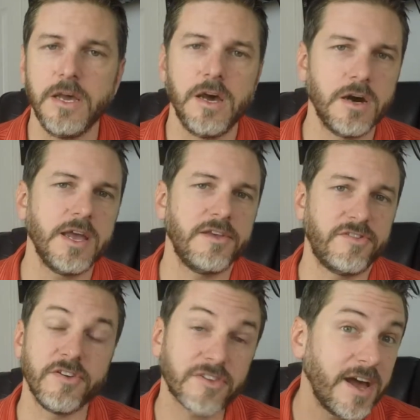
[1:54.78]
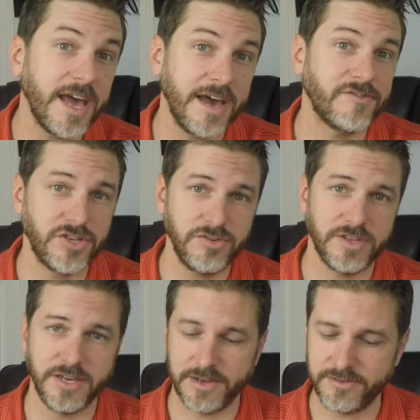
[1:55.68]
okay, so it's got to have two
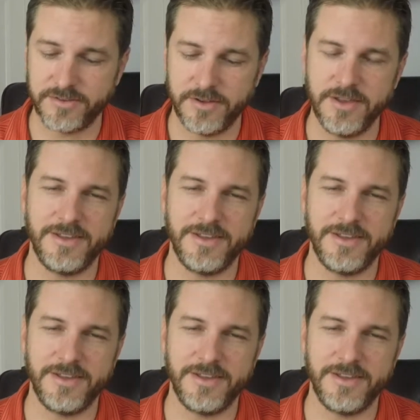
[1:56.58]
things.